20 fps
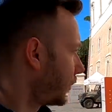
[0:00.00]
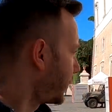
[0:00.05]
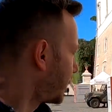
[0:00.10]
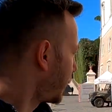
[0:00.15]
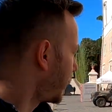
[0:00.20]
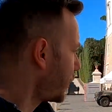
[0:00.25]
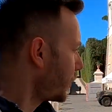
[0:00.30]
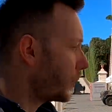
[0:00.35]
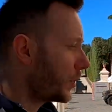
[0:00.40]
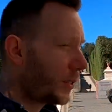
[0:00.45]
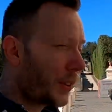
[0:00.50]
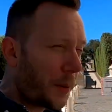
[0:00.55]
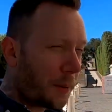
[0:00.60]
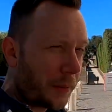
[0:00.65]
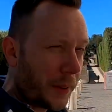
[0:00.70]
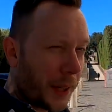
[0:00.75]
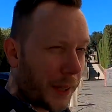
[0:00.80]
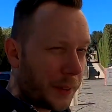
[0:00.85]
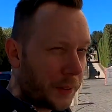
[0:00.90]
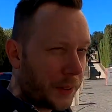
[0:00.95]
So
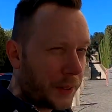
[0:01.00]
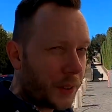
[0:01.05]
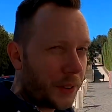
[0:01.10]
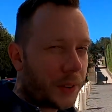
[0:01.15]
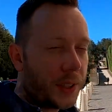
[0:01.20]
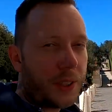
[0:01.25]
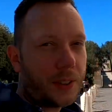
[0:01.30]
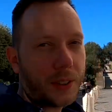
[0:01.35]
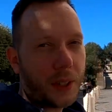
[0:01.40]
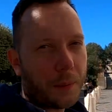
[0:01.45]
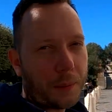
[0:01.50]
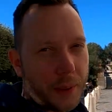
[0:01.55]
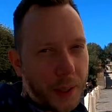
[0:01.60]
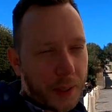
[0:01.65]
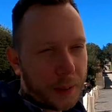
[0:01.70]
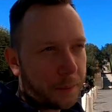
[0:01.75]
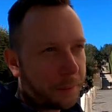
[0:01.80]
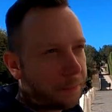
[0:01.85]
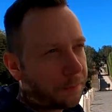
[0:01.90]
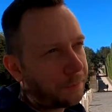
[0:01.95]
sometimes you see
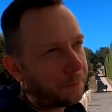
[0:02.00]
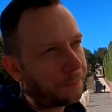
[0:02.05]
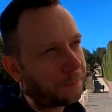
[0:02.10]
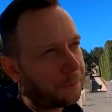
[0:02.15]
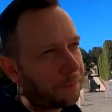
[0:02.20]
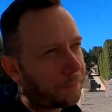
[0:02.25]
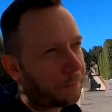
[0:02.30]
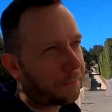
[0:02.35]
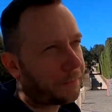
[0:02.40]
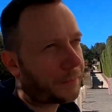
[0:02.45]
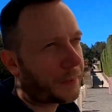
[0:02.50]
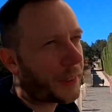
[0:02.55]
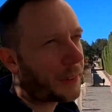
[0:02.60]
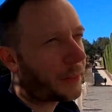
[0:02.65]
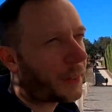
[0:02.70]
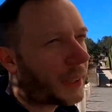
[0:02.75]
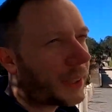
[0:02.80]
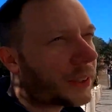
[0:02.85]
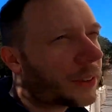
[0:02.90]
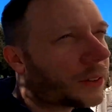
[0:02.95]
something that really